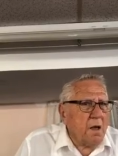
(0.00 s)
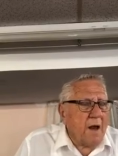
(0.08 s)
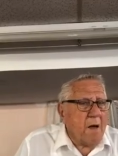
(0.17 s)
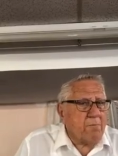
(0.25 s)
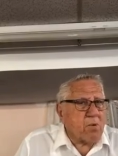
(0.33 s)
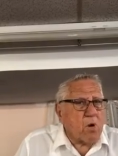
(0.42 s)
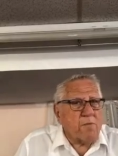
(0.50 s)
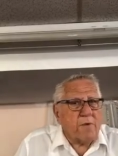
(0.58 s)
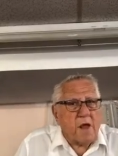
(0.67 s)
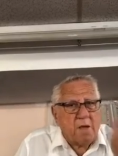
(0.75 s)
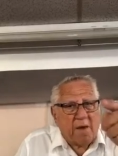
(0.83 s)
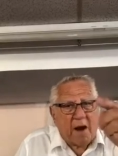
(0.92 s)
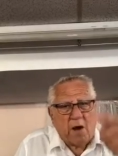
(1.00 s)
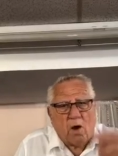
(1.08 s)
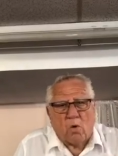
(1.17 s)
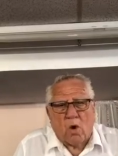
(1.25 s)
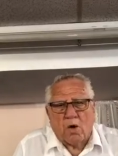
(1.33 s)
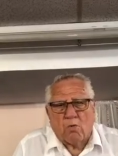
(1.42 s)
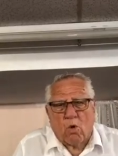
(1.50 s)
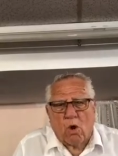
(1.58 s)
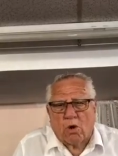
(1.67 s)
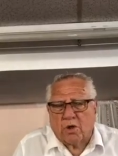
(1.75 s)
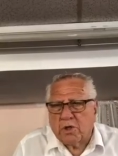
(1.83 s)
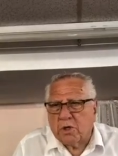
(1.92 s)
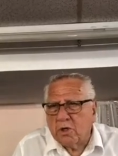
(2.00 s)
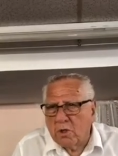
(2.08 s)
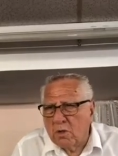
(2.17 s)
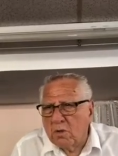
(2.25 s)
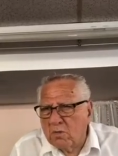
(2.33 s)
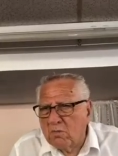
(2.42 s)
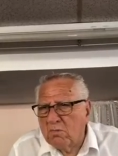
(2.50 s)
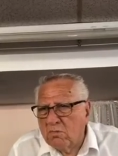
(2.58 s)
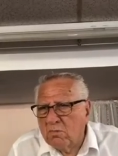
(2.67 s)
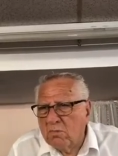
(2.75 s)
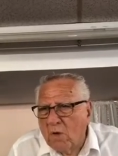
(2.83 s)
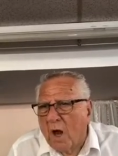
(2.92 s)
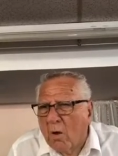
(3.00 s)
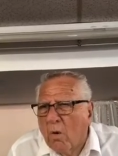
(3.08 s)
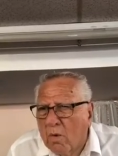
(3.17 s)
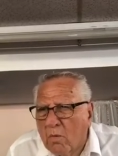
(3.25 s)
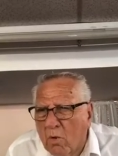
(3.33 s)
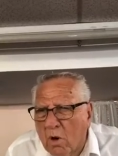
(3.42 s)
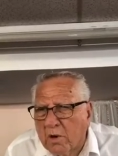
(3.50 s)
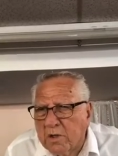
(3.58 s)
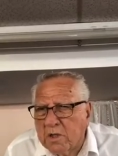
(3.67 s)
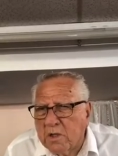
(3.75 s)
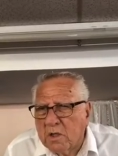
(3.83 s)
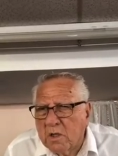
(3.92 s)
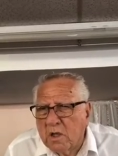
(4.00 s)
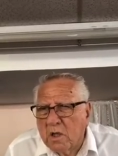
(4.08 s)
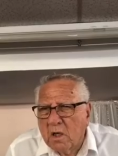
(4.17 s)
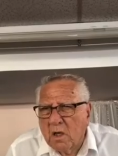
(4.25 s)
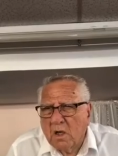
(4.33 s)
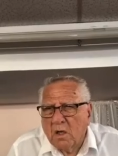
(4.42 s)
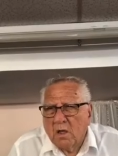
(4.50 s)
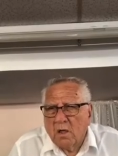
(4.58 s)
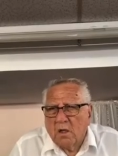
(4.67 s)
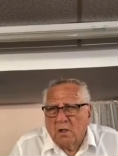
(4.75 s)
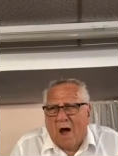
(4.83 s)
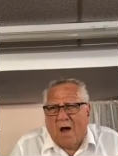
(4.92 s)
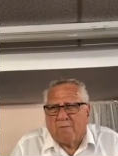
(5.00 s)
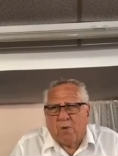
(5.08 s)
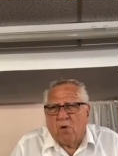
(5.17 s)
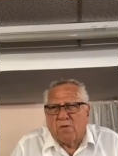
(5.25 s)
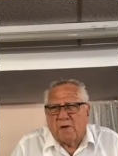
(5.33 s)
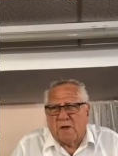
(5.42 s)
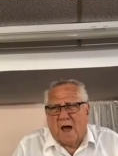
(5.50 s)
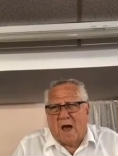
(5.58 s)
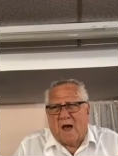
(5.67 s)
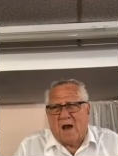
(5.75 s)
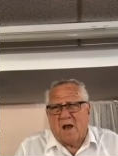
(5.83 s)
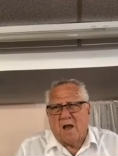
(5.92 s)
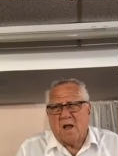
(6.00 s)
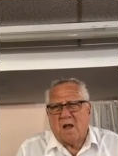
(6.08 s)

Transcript: And I'm proving Him, and I know what works. I know what works. I've proven God.